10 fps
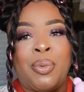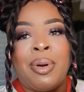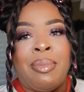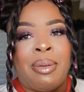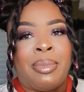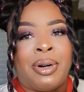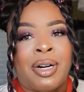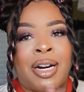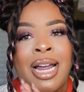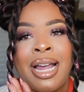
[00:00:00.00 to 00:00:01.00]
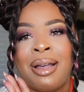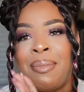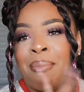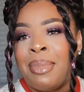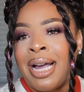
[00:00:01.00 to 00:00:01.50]
remember
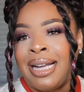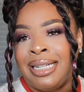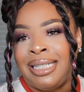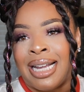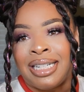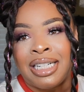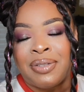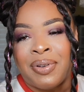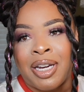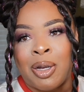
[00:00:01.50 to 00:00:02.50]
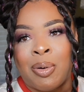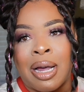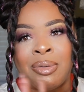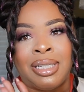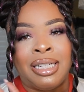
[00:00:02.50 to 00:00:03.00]
my Texas video,
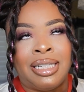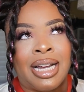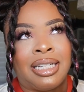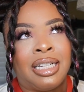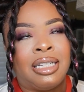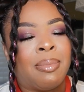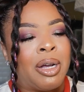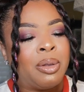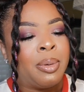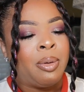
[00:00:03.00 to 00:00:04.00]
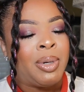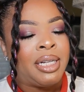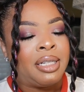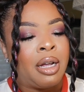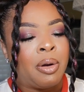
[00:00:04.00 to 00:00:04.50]
I was in Texas about 3
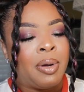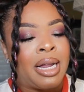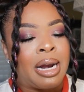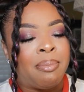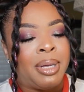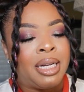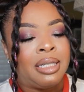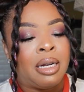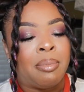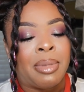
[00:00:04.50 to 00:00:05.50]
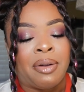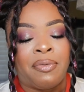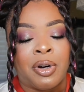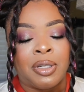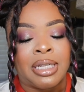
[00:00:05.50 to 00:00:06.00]
weeks ago and I picked up my
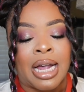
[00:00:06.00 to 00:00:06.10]
first